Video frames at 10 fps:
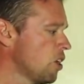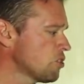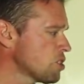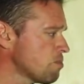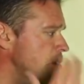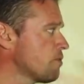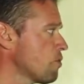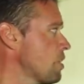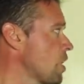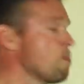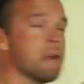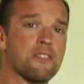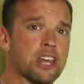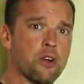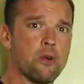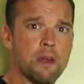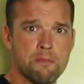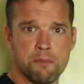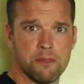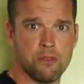I'll just run through a little bit of the
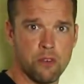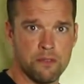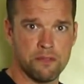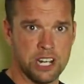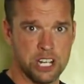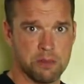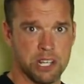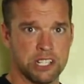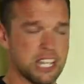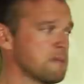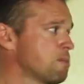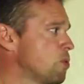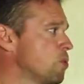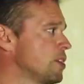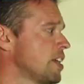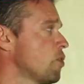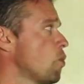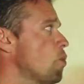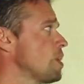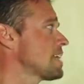equipment before I finish because it is important and I
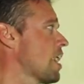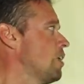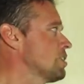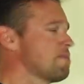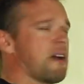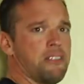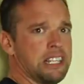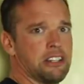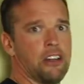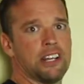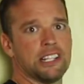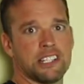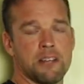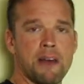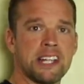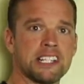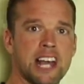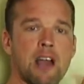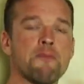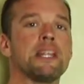always get asked about these lights no matter
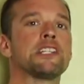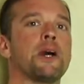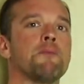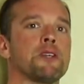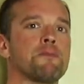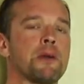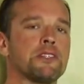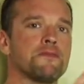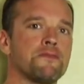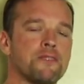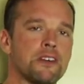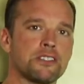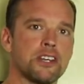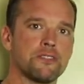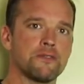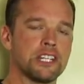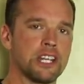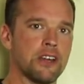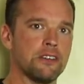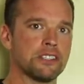how many times I post photos or
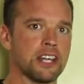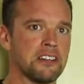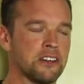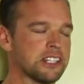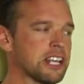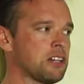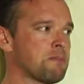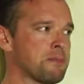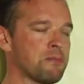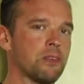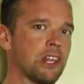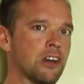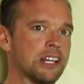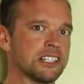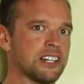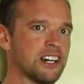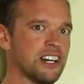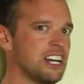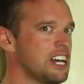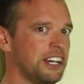videos and I tell people what the lights
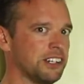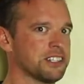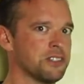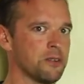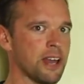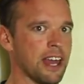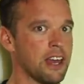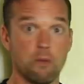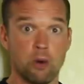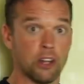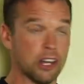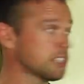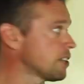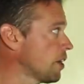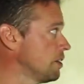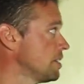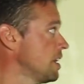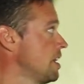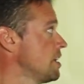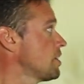are I still get what lights are those
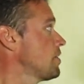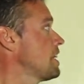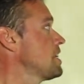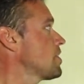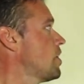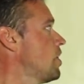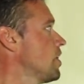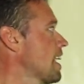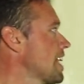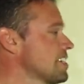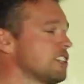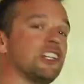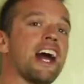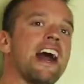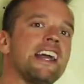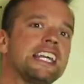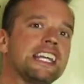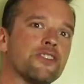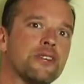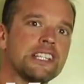so these are Kessil
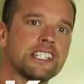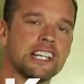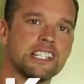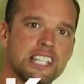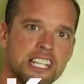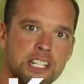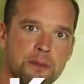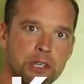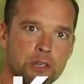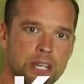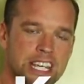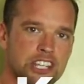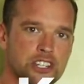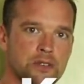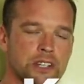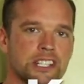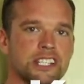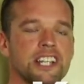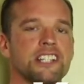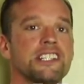A360 WE Tuna
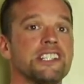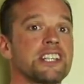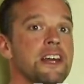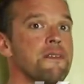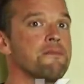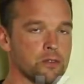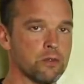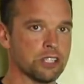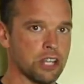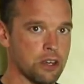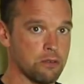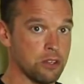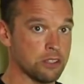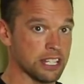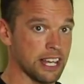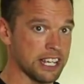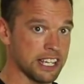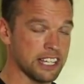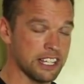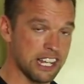Suns also using a
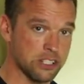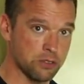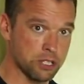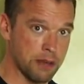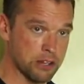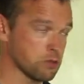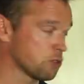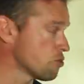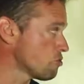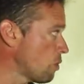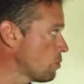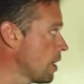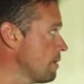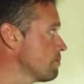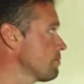Kessil spectral controller